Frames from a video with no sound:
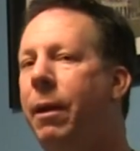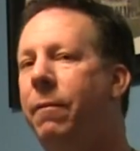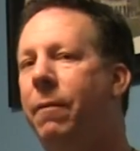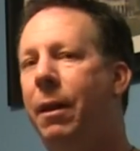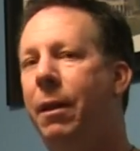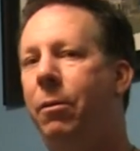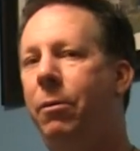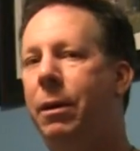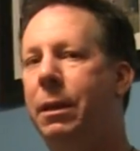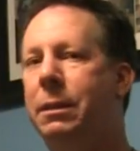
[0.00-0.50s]
way if
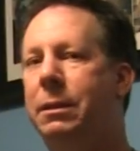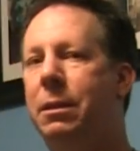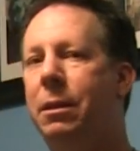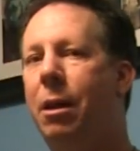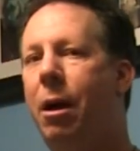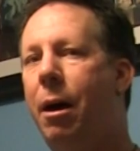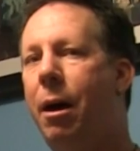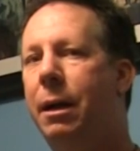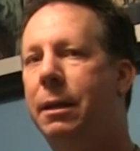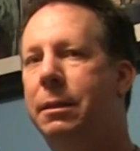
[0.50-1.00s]
anything gets
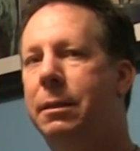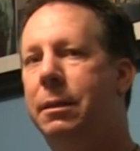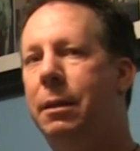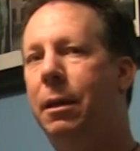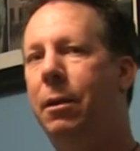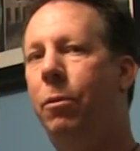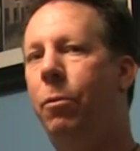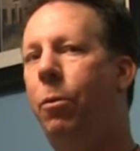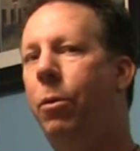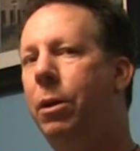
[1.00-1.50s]

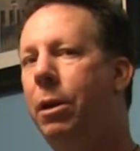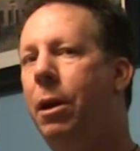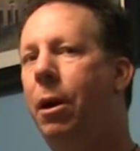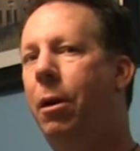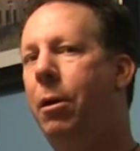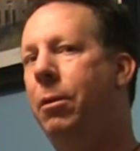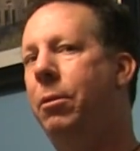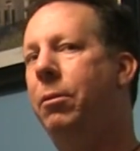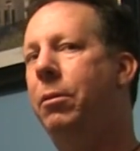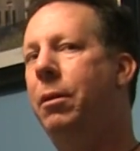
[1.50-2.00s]
lost in one
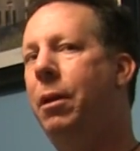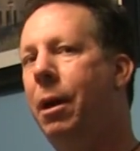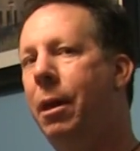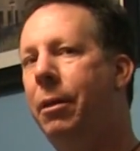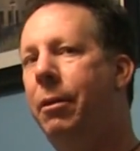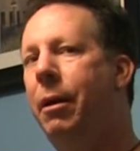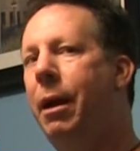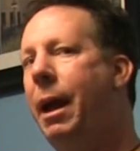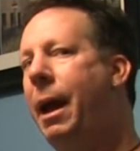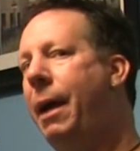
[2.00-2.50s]
card or the
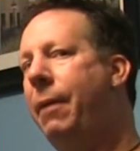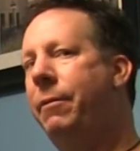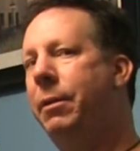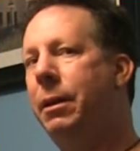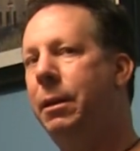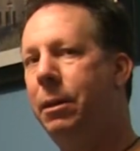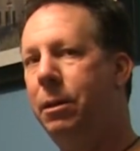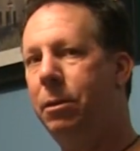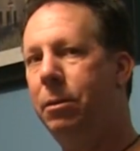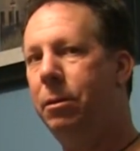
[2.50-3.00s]
other, I have
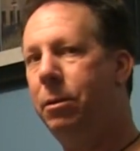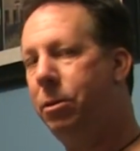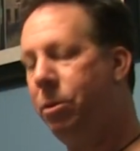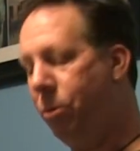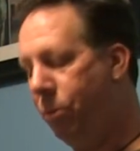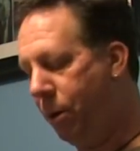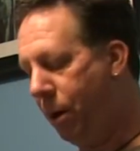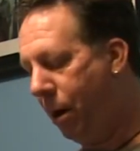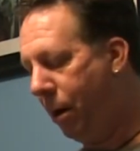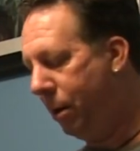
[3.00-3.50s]
it
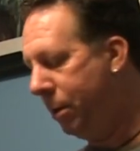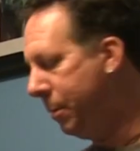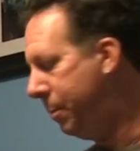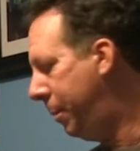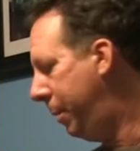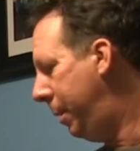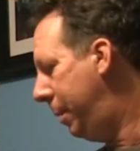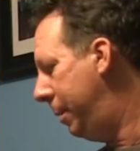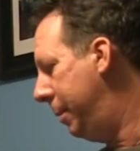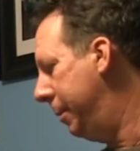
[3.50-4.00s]
in 2 cards.
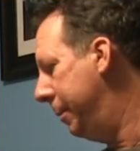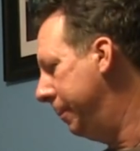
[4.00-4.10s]
But